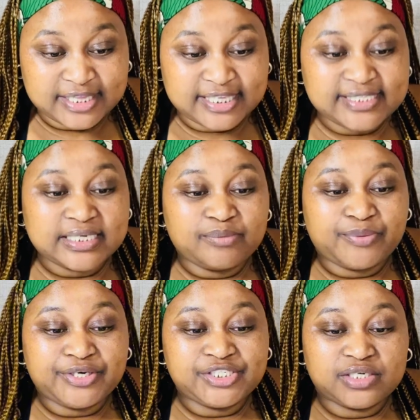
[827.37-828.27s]
The
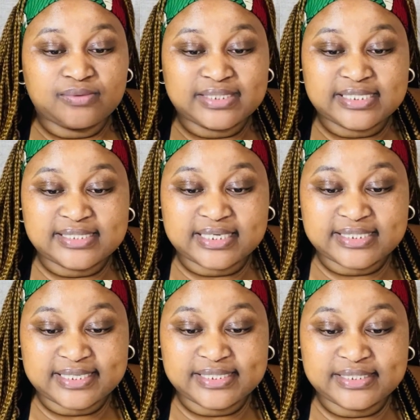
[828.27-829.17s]
celebration was a
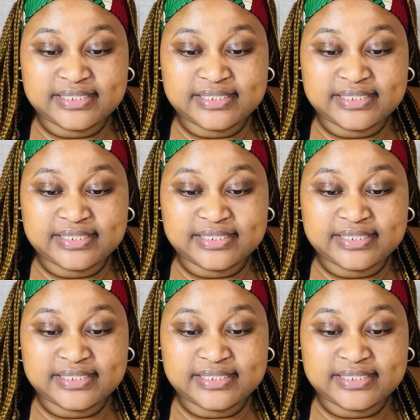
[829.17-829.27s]
success